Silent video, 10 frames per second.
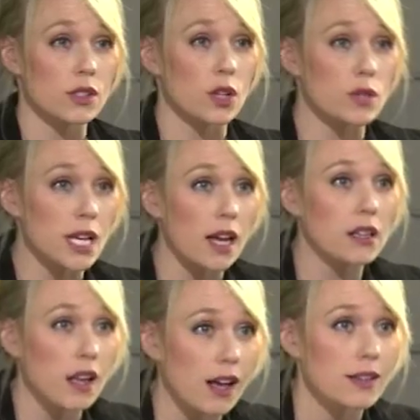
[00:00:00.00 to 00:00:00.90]
So
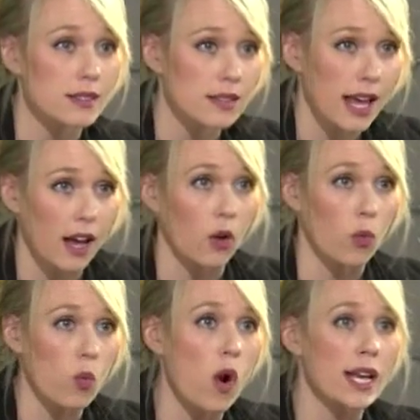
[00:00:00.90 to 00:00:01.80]
tell us now,
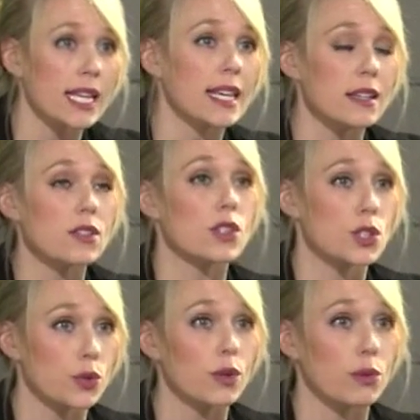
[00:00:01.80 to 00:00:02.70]
what is the
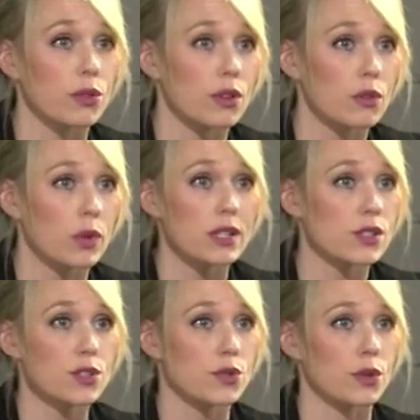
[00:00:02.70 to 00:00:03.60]
truth? What is
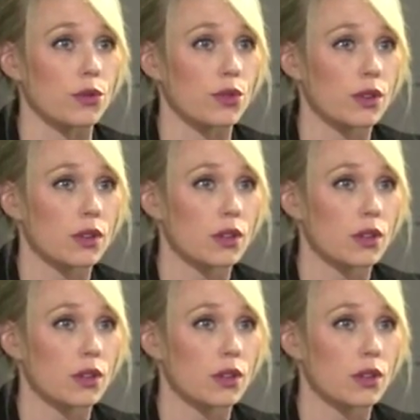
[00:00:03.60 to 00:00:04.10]
the truth?